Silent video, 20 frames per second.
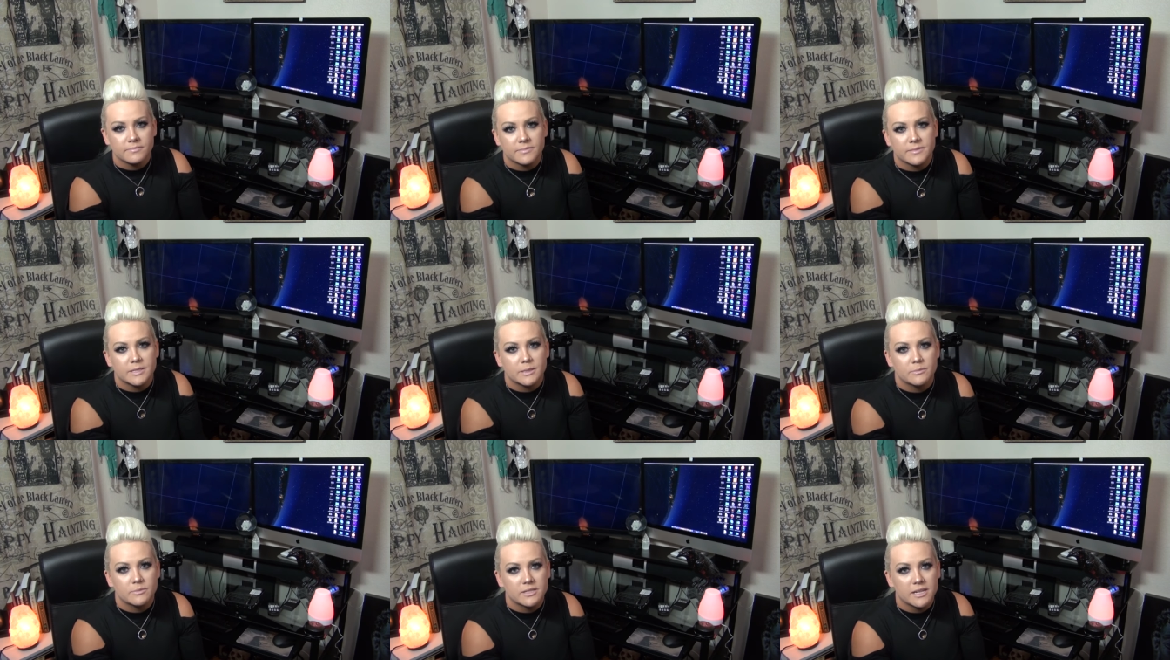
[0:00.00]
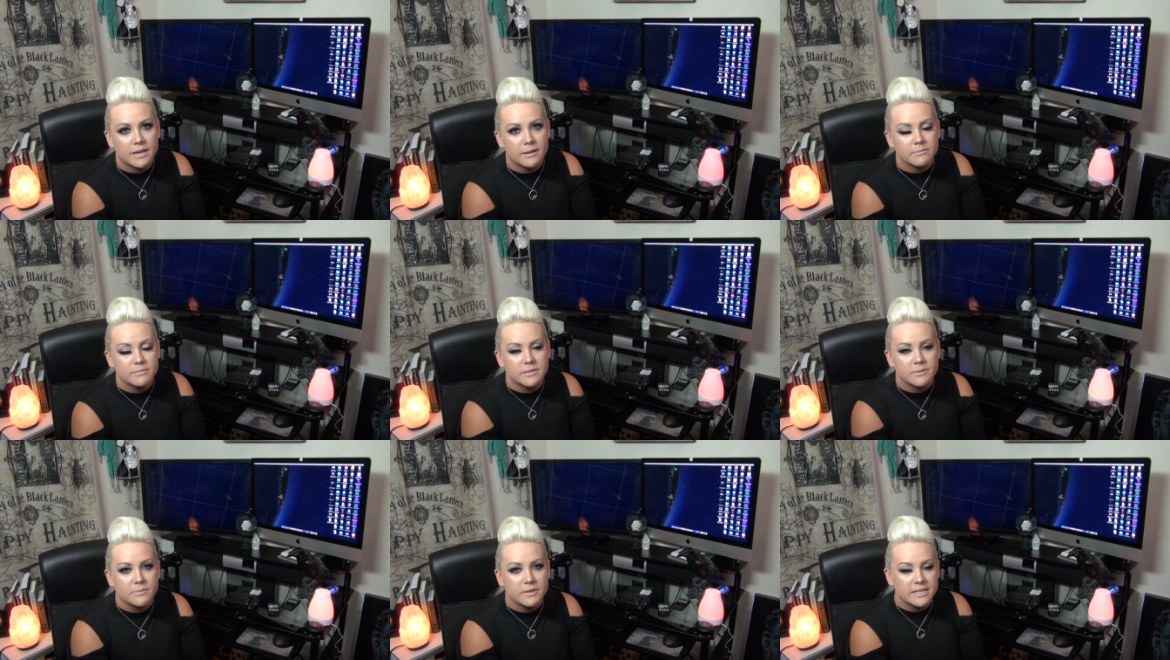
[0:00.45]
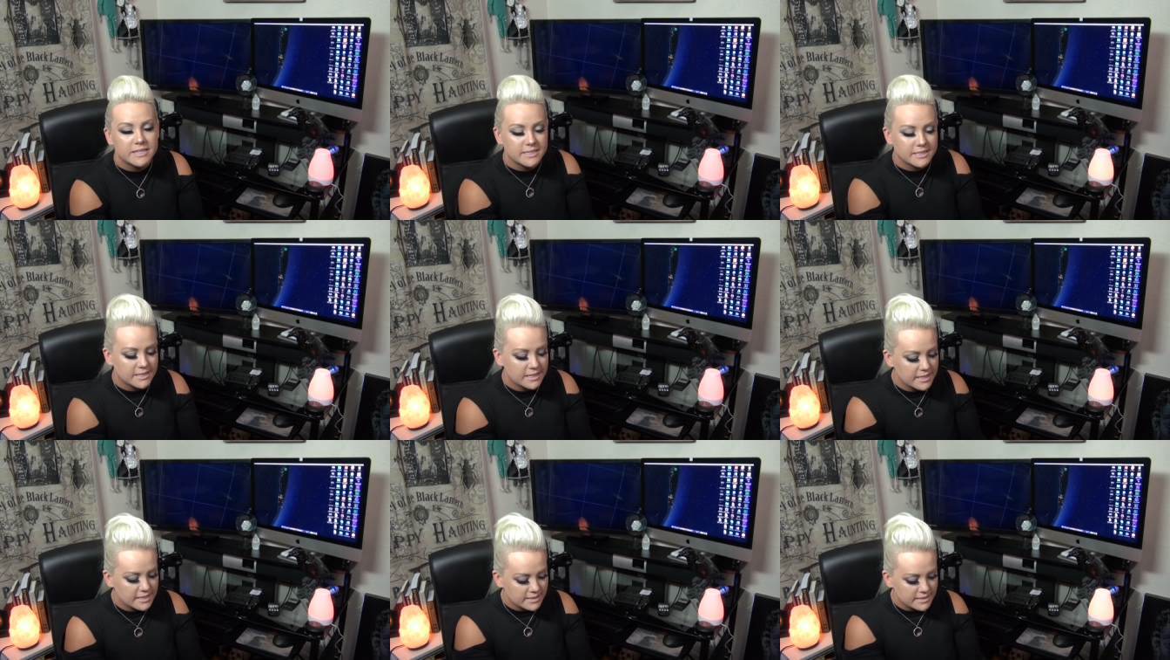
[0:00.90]
Sometimes it makes
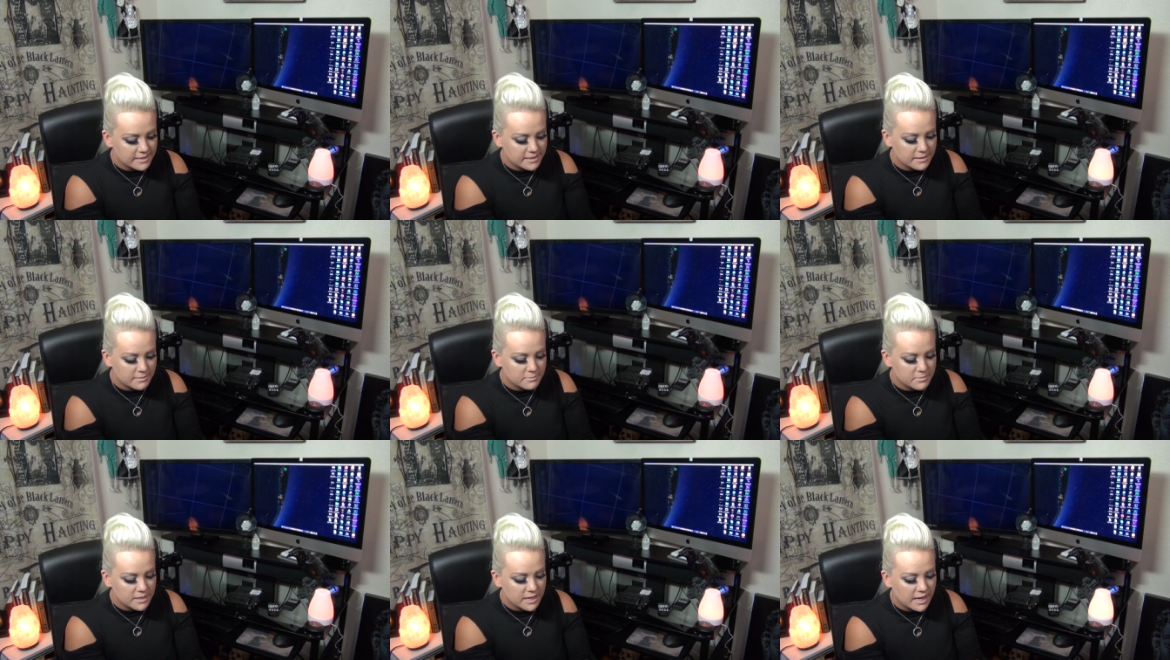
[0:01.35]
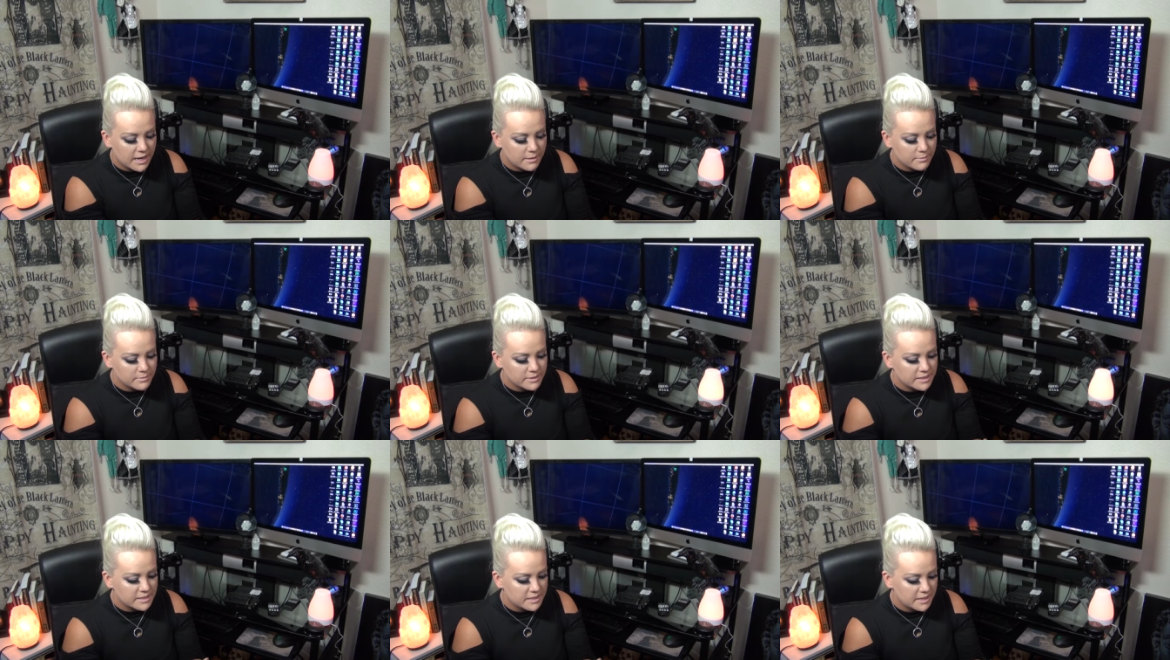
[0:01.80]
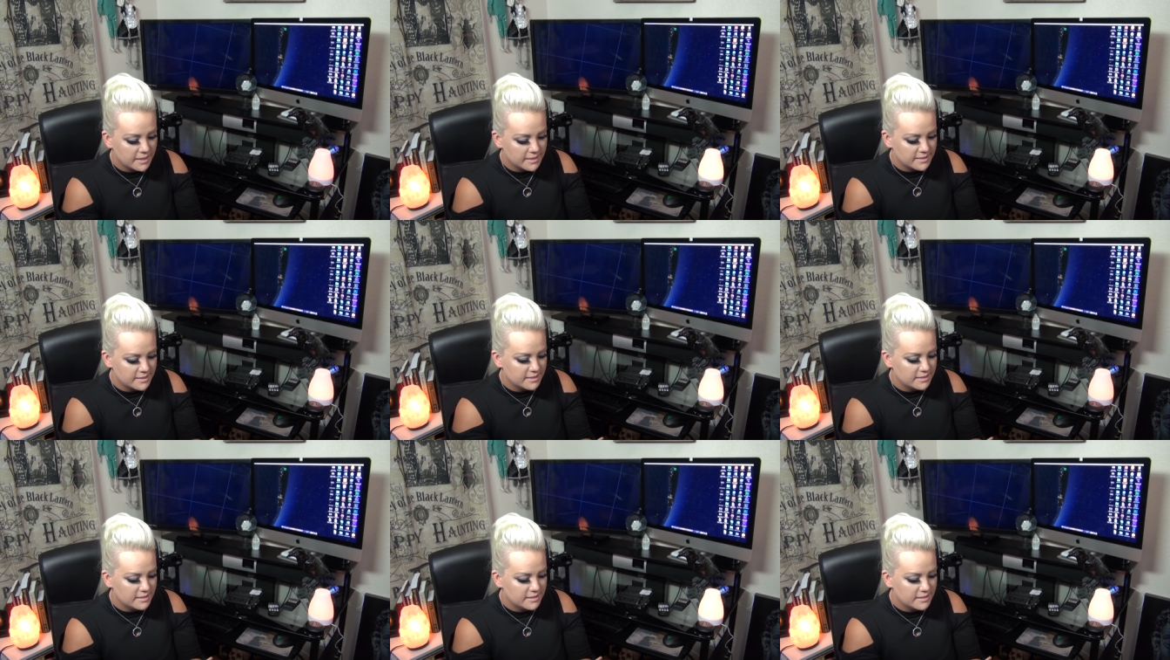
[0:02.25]
sense, sometimes it
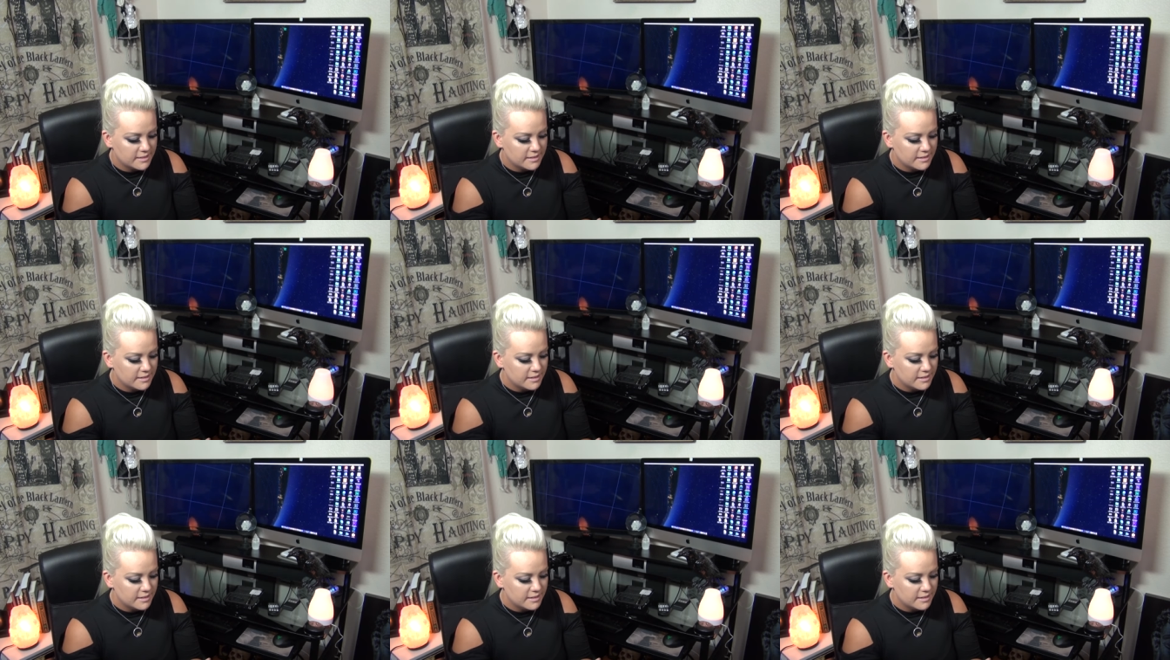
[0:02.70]
doesn't.